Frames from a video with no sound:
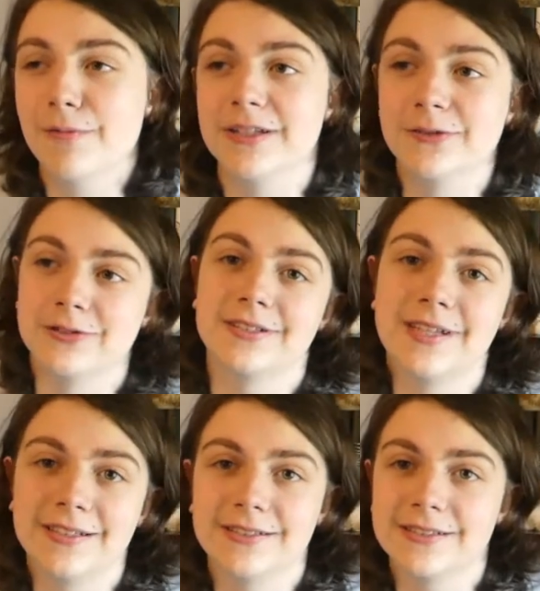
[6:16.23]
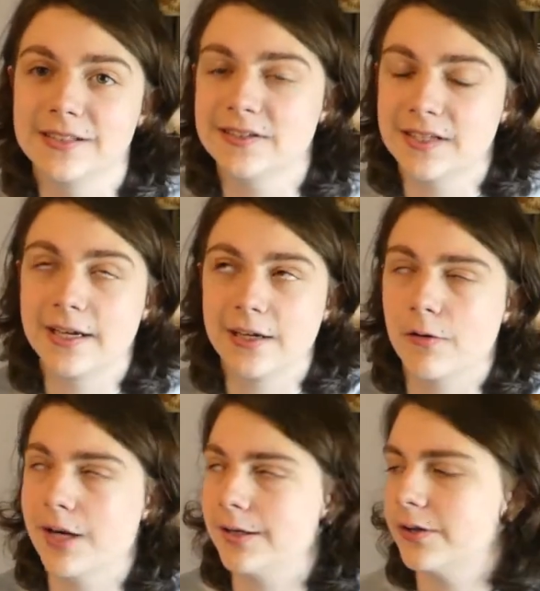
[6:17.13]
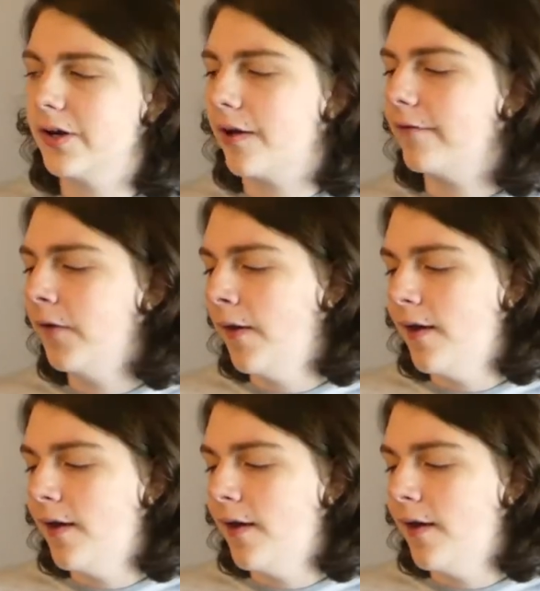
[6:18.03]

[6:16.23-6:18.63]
resources as a second grader could have.